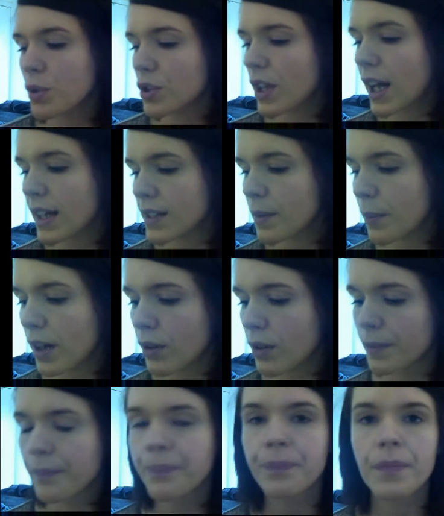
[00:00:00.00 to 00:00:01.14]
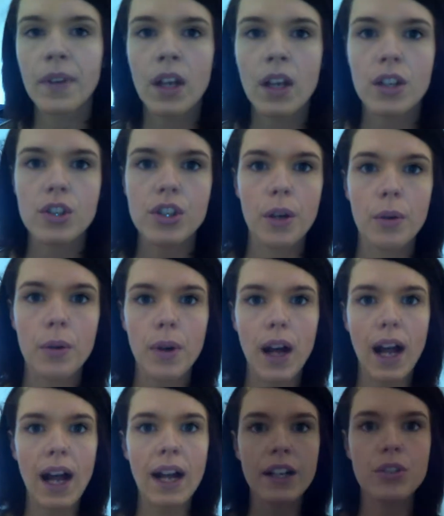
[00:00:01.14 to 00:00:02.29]
lighter brown. So
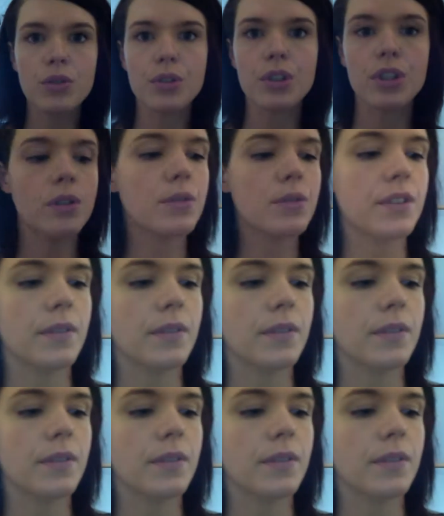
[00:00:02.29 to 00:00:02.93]
I just use